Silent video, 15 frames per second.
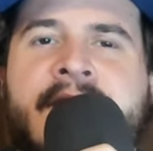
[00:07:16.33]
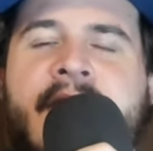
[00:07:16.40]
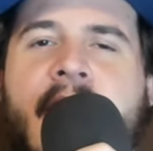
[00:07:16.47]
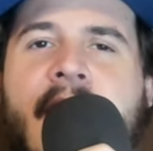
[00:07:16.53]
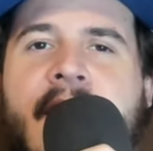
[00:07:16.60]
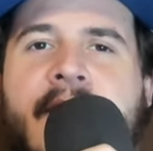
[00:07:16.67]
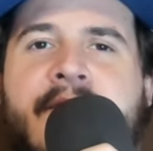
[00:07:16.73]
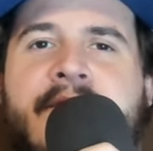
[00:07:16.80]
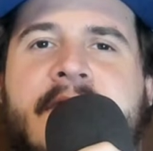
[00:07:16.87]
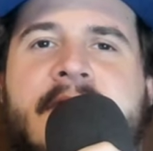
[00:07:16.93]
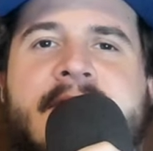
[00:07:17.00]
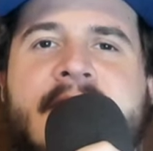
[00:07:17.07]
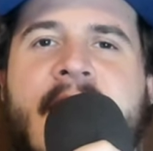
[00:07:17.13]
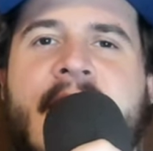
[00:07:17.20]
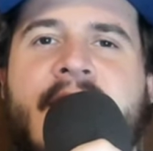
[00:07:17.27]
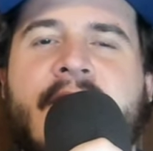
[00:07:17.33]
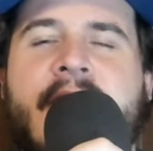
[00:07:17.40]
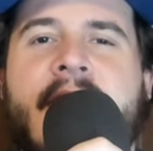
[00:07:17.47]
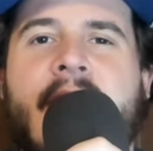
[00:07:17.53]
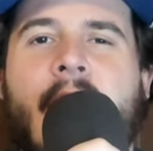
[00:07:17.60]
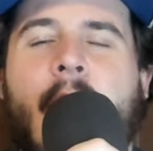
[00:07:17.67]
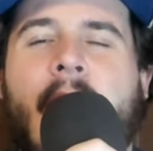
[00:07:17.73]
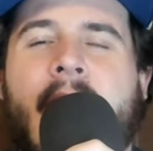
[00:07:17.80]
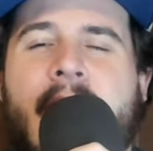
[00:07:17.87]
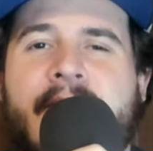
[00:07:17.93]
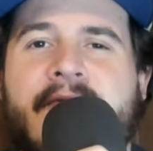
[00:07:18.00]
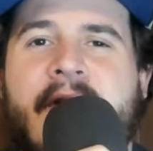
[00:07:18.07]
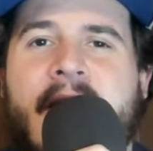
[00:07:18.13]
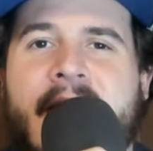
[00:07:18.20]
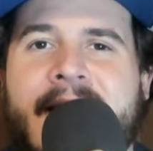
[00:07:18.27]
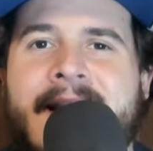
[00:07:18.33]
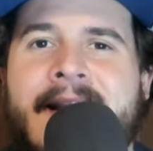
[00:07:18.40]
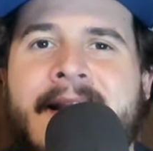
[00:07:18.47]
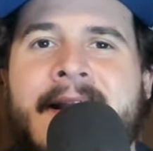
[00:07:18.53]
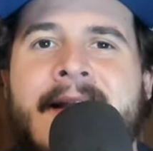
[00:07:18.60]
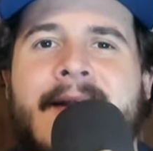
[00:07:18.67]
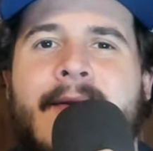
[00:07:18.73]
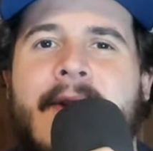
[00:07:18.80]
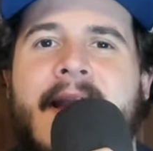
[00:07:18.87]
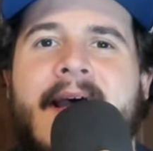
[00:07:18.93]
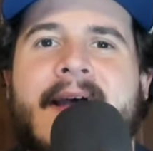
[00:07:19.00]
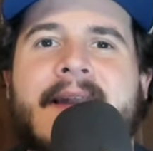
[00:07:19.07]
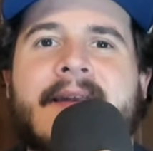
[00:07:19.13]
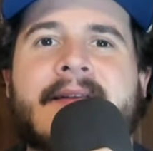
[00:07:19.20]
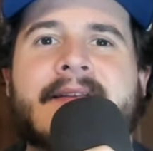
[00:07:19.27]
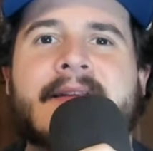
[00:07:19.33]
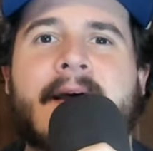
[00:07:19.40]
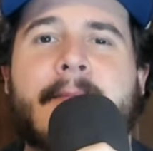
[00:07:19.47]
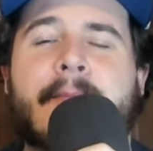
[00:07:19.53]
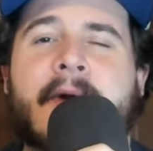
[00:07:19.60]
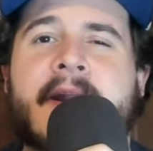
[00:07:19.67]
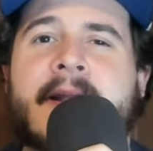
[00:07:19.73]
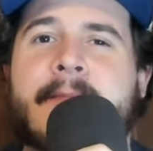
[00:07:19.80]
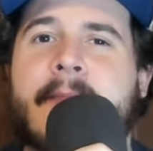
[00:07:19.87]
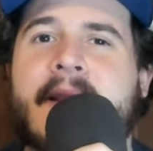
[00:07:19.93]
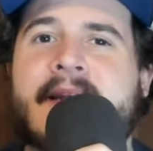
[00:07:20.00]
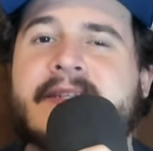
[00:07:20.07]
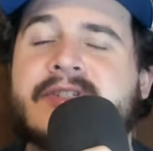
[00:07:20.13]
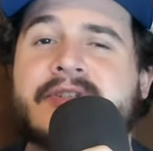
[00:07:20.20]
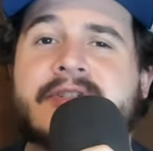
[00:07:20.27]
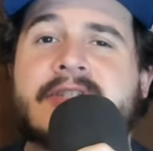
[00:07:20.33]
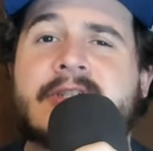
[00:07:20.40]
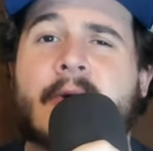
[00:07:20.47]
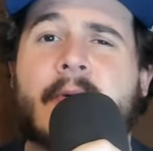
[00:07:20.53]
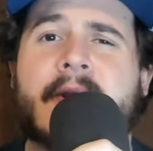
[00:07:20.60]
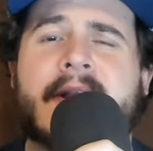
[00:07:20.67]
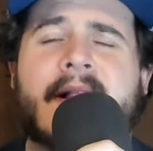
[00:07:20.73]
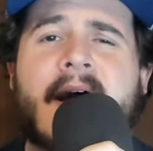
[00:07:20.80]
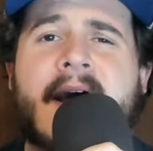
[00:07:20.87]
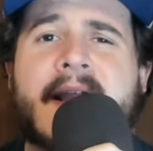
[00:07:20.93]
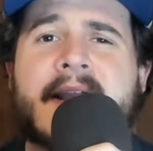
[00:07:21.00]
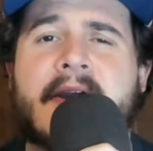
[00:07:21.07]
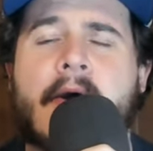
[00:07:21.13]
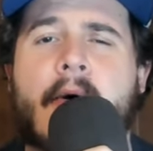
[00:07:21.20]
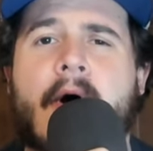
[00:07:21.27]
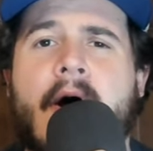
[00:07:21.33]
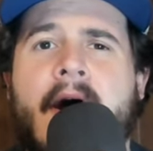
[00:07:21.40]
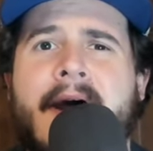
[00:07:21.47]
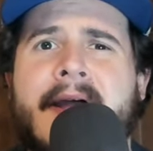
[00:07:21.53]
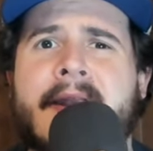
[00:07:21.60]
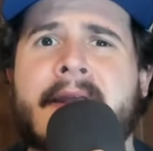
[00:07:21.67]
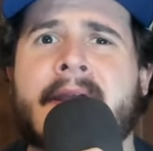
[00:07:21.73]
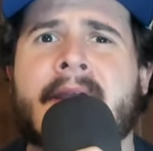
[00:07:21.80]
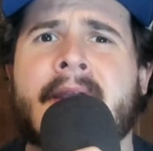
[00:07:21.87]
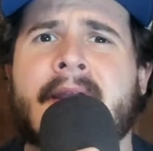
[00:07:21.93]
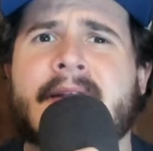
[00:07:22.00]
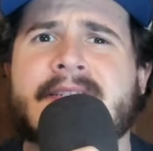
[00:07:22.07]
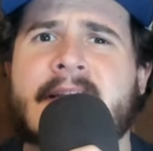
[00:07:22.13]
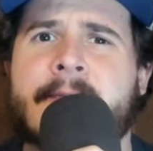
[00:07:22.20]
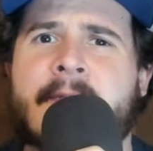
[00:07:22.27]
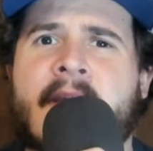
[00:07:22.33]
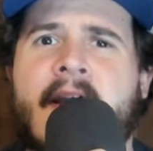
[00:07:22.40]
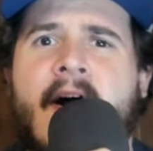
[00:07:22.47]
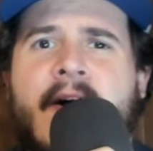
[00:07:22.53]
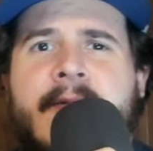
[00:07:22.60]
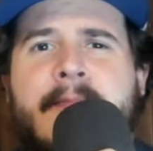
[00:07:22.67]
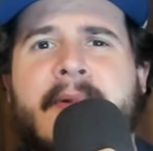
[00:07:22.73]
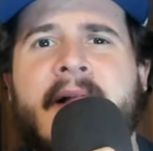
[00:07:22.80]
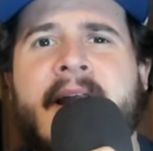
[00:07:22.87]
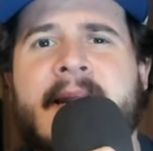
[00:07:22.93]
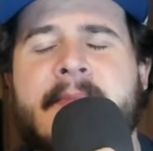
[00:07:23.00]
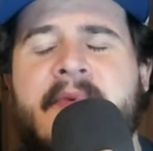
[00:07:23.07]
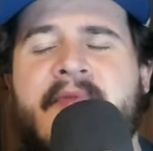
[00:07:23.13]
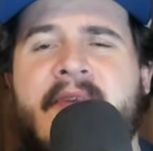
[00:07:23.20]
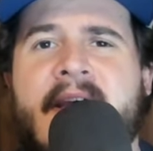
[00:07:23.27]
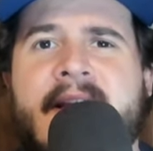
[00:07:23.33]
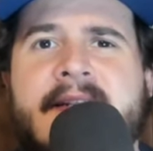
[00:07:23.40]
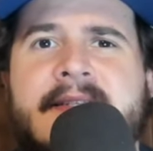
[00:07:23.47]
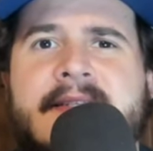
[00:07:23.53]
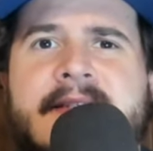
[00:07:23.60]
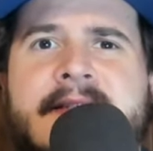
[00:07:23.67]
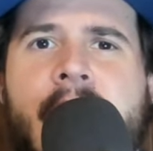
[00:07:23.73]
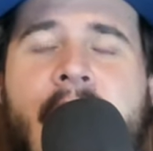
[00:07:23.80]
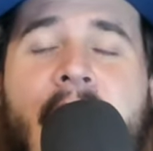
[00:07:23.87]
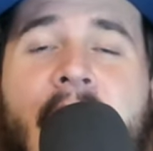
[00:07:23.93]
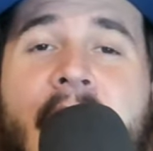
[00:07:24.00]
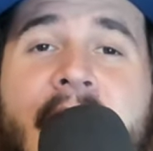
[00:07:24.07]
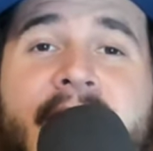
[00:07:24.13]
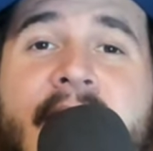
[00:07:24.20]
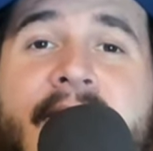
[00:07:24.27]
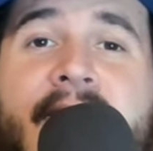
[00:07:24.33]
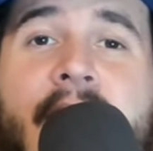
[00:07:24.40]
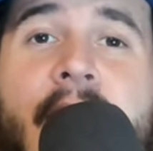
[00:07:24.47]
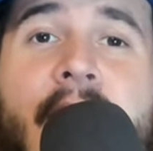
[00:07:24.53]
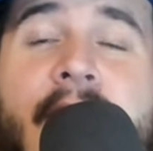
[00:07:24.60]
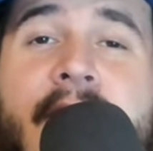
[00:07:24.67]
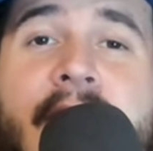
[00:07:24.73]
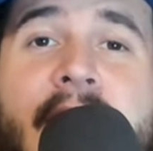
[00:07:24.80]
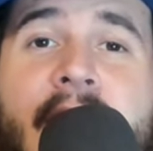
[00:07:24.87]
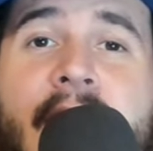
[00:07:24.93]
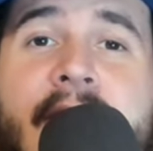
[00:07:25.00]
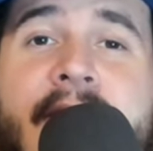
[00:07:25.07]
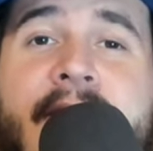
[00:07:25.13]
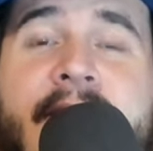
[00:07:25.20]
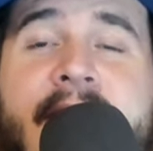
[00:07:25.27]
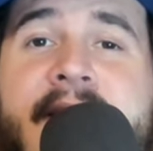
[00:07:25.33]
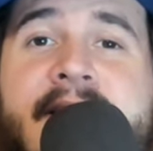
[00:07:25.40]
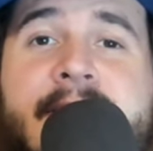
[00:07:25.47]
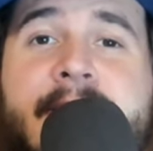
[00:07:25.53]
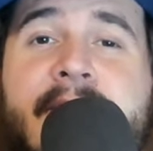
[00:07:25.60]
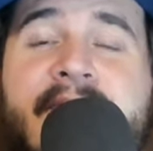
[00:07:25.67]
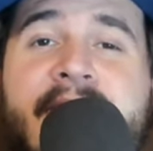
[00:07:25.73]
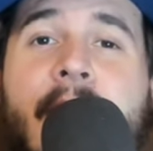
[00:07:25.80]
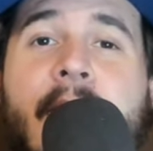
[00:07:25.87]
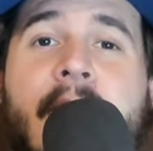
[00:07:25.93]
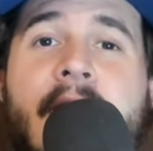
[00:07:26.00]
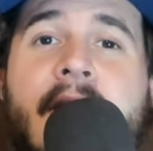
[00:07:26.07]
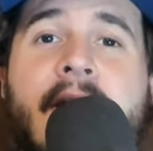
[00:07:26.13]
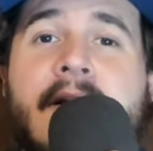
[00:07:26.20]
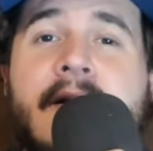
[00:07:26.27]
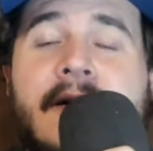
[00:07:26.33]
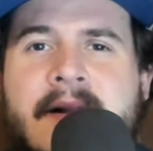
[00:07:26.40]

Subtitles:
of the Saturday qualifying, we had a pretty major storyline go on, something called Plenum events. I've never heard of these before.